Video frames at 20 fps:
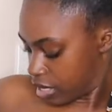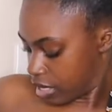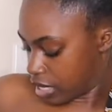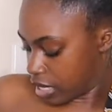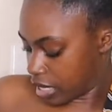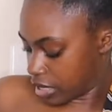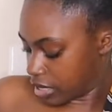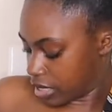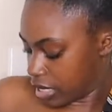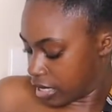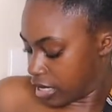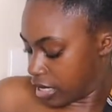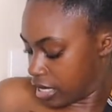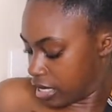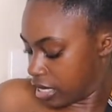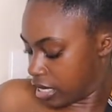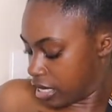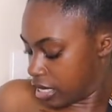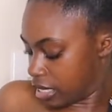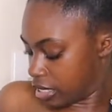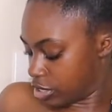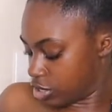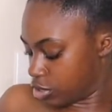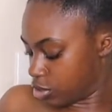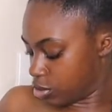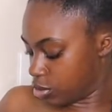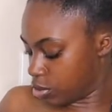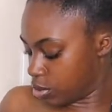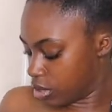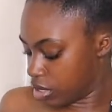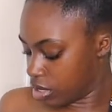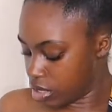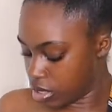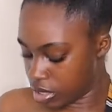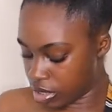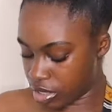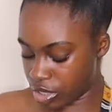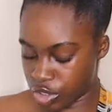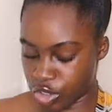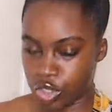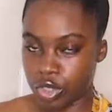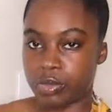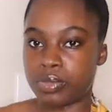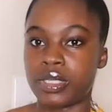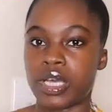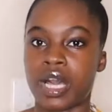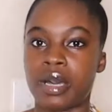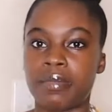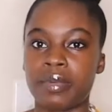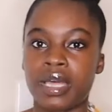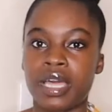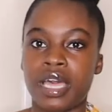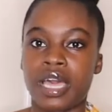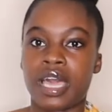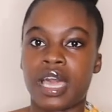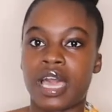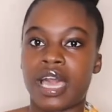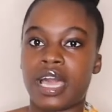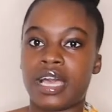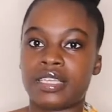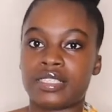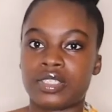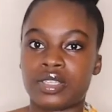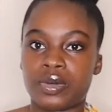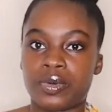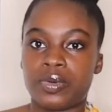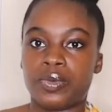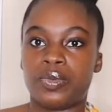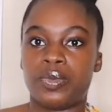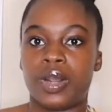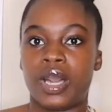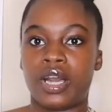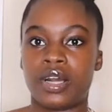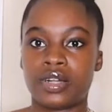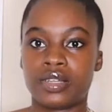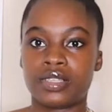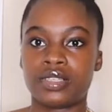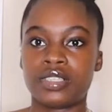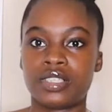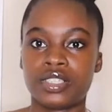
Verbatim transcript: and I tuck it into the tube top as well.